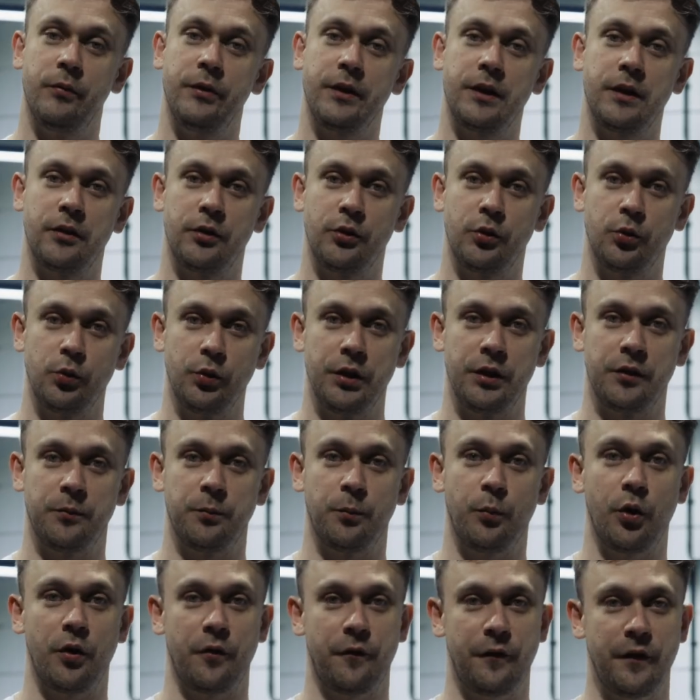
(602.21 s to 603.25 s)
we can do it
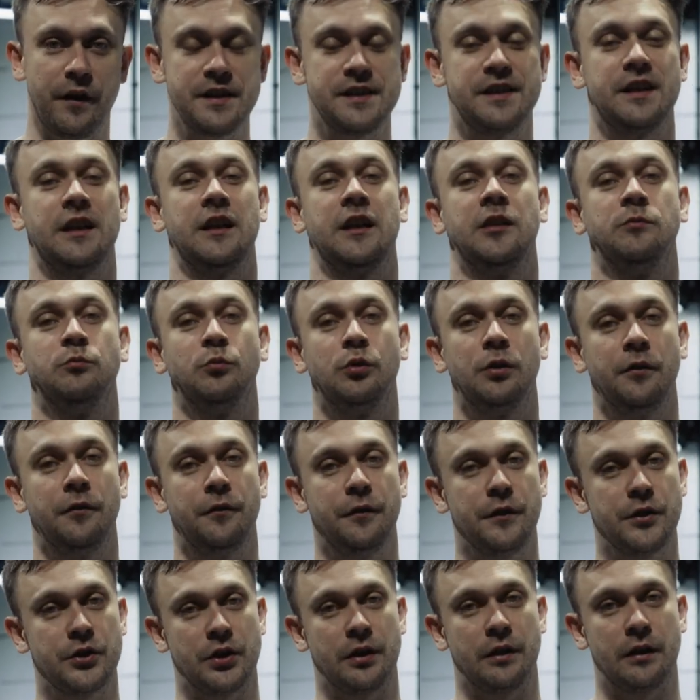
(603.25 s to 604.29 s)
more faster and more
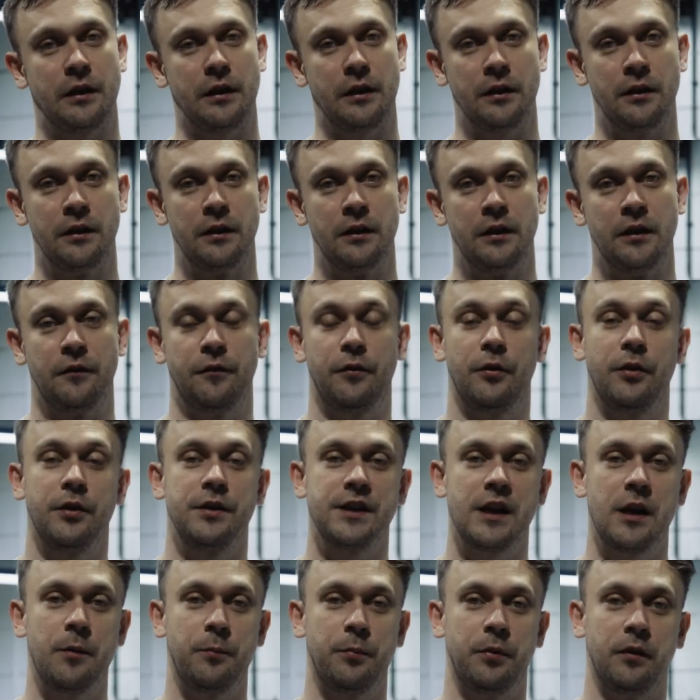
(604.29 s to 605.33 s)
efficiently. For
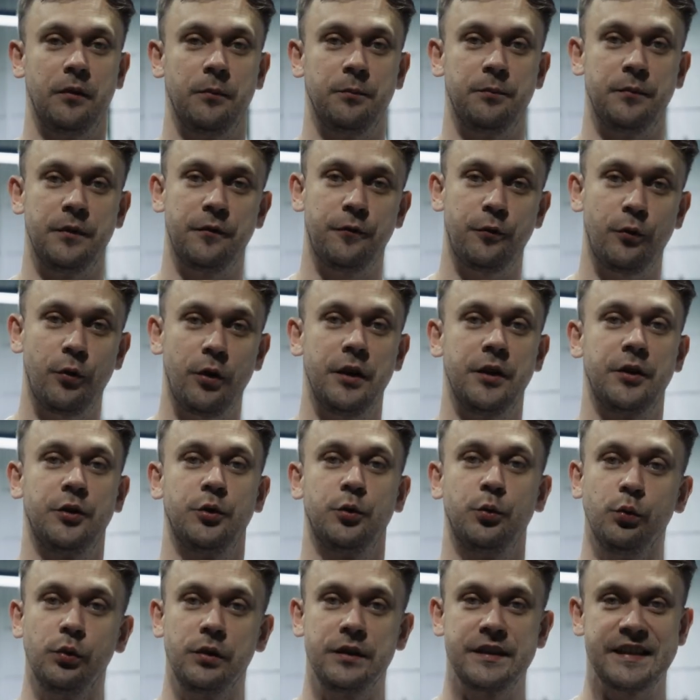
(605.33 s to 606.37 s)
example, before it
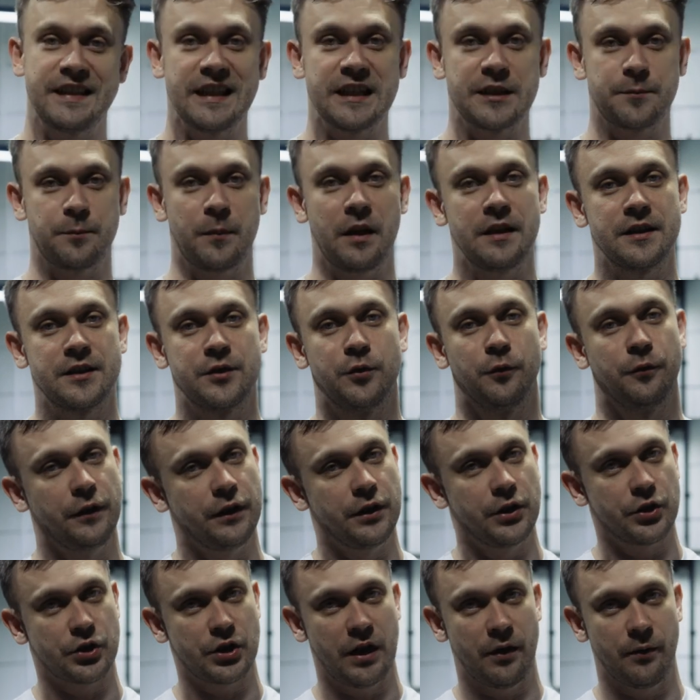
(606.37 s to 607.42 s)
took 6 months to
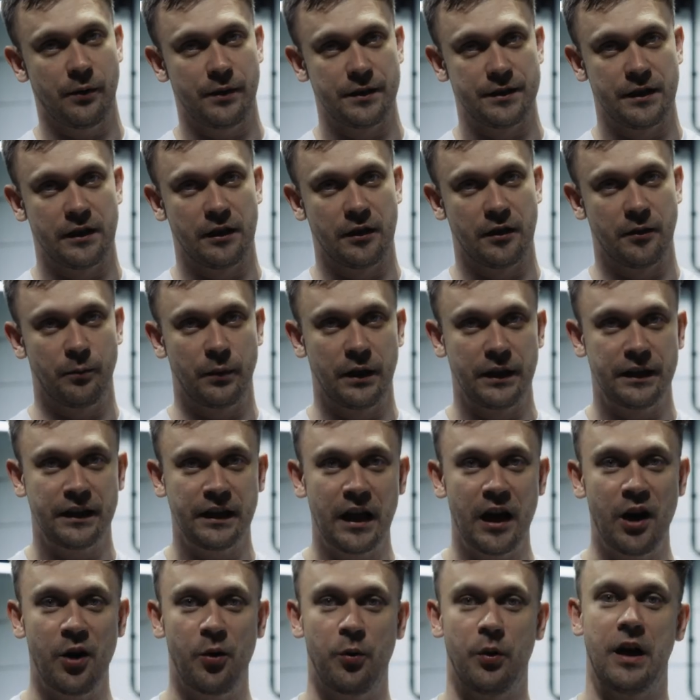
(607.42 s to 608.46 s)
finish everything, but
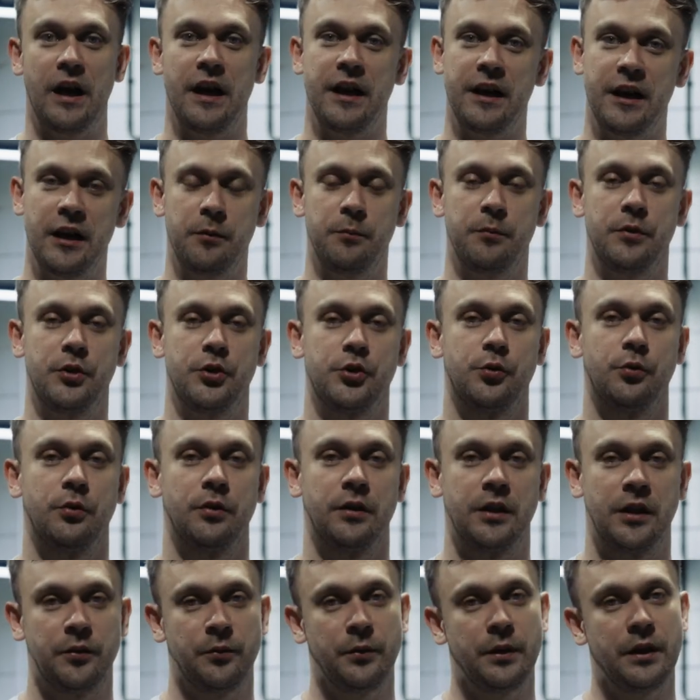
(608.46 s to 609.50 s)
now I can be sure
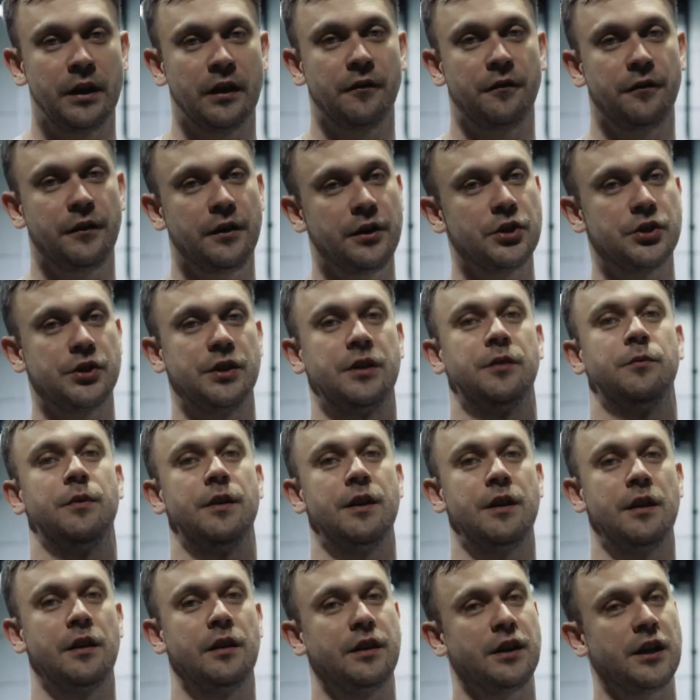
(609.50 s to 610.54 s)
that we can finish it
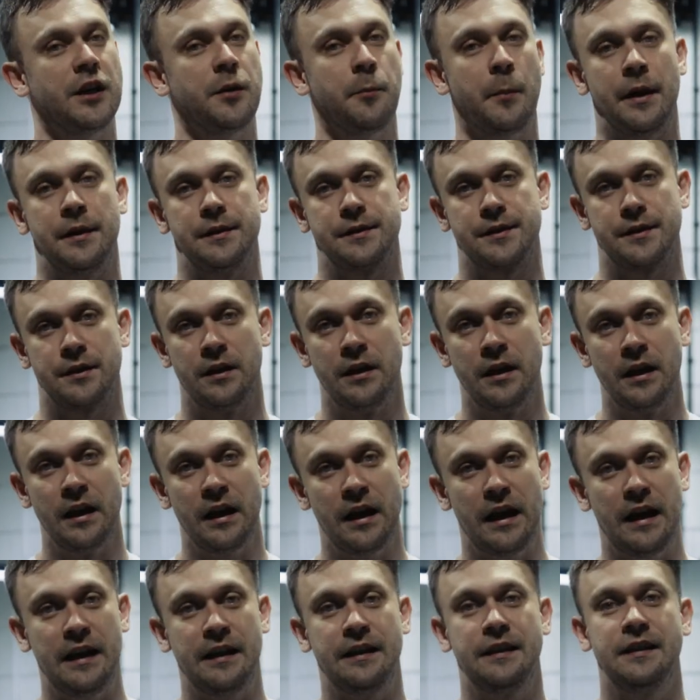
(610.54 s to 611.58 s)
within 3 months.
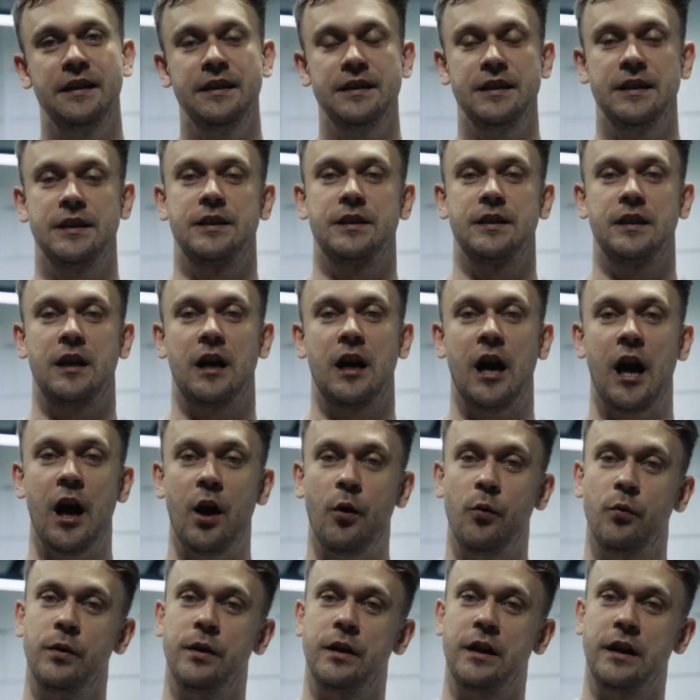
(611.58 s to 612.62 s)
And this is
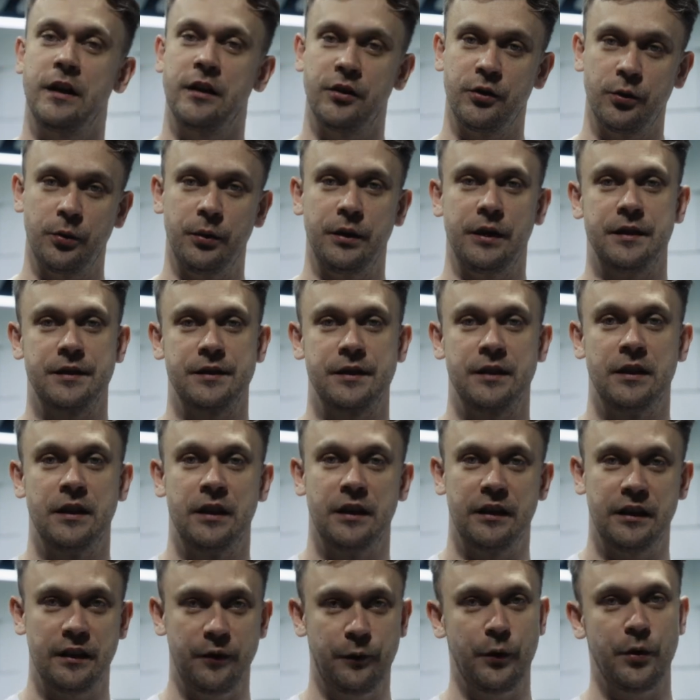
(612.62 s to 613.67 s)
how we can do this.
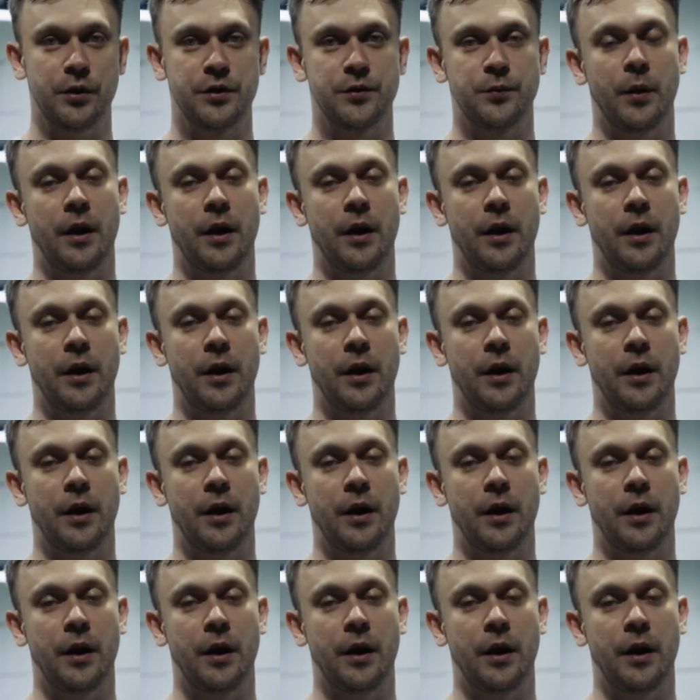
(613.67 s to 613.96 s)
The first